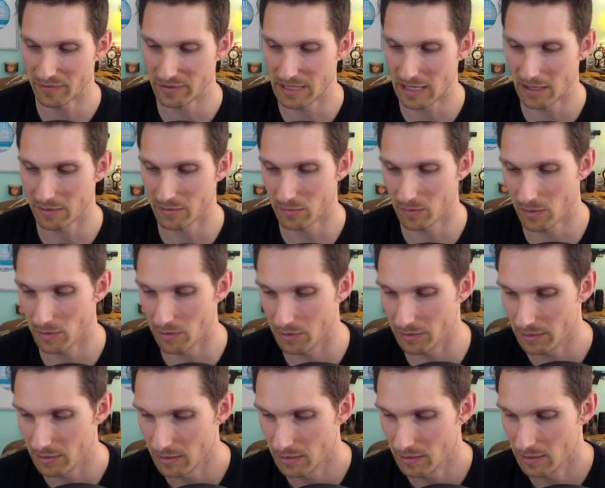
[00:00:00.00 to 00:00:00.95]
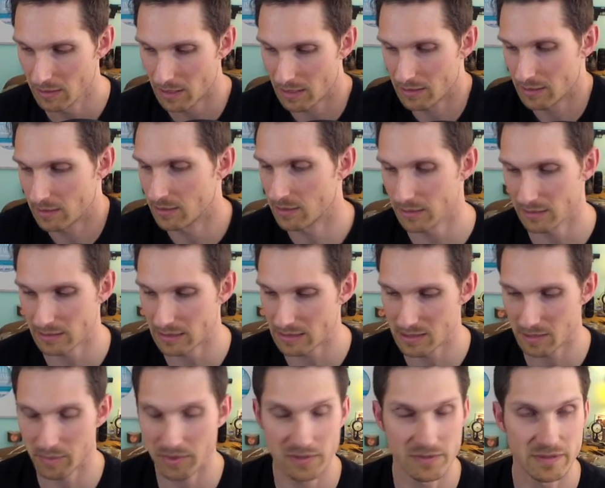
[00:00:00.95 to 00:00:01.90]
for down the road. And then here,
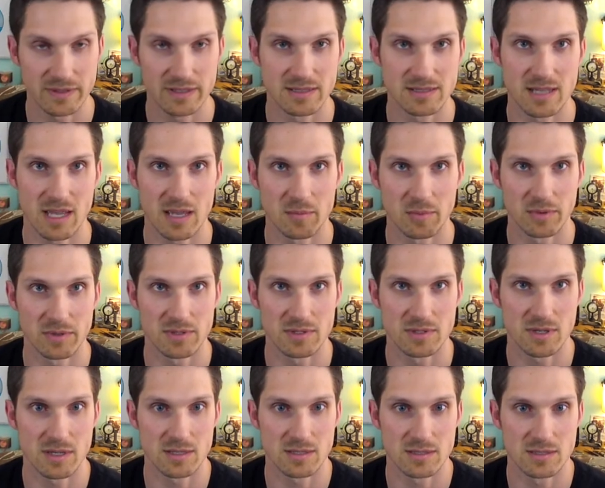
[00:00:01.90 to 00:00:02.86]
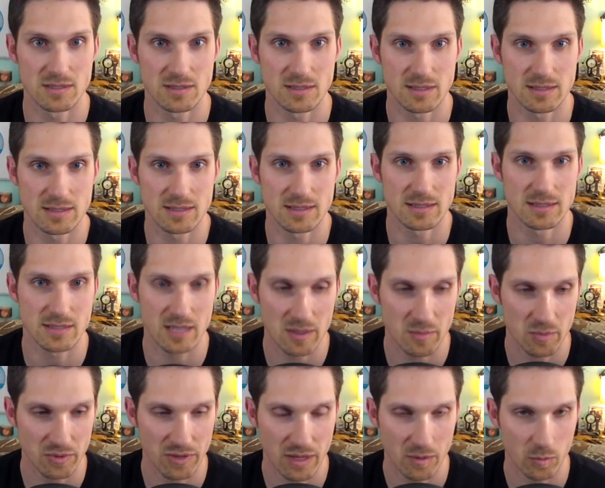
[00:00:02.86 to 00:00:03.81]
that's a perfect example. Is is is the
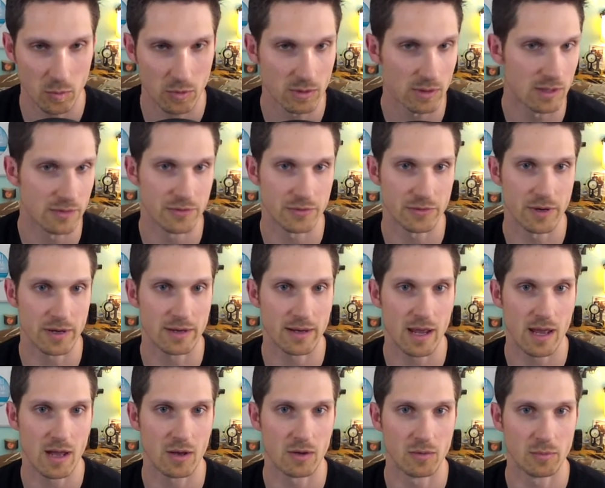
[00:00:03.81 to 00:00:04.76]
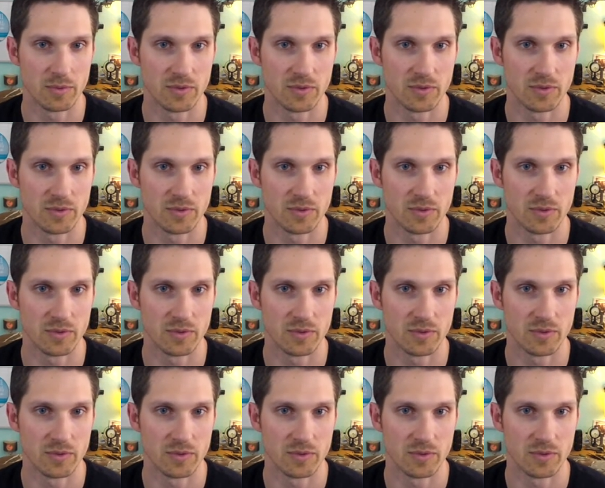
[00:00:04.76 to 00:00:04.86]
example that we're living right now